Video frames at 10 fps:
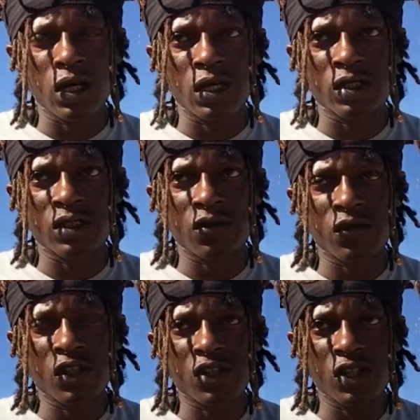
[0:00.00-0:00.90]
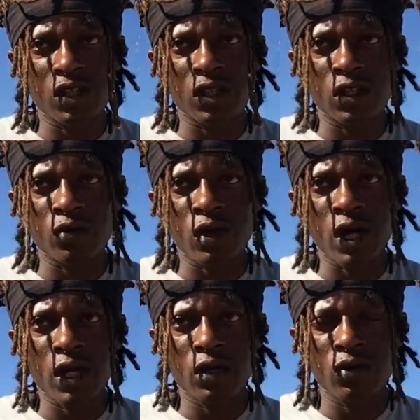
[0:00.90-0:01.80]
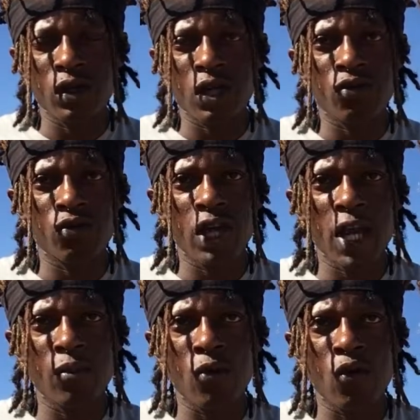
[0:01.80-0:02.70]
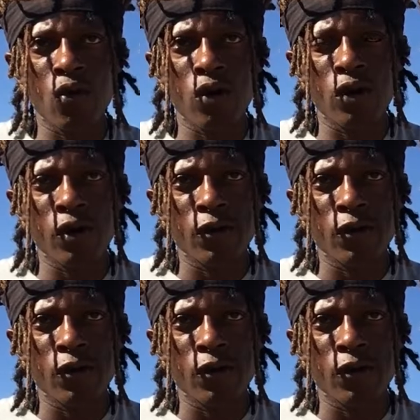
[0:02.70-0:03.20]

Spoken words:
sufficiently, right? You can create more,